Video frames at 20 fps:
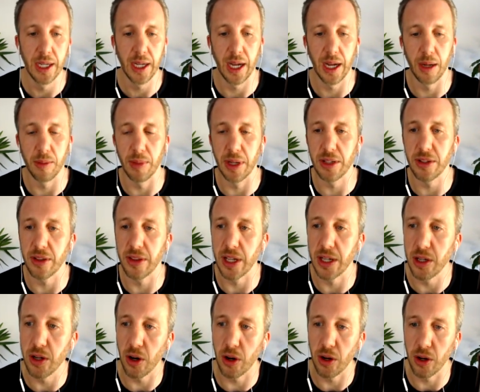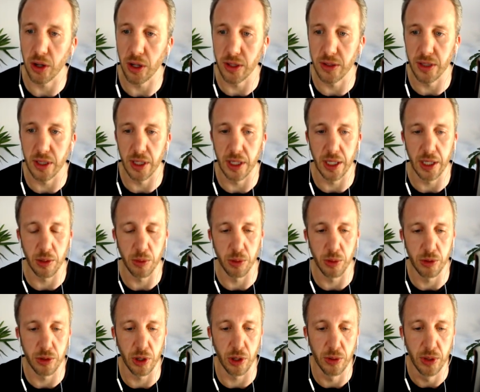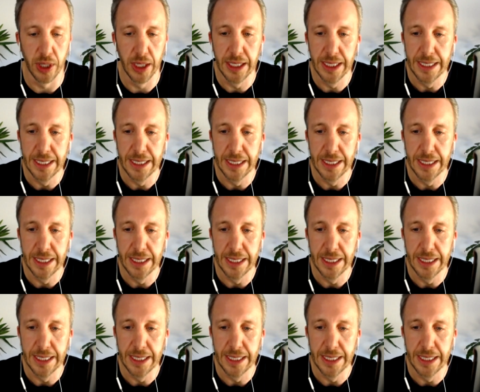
Um, and so they're not considered equal. So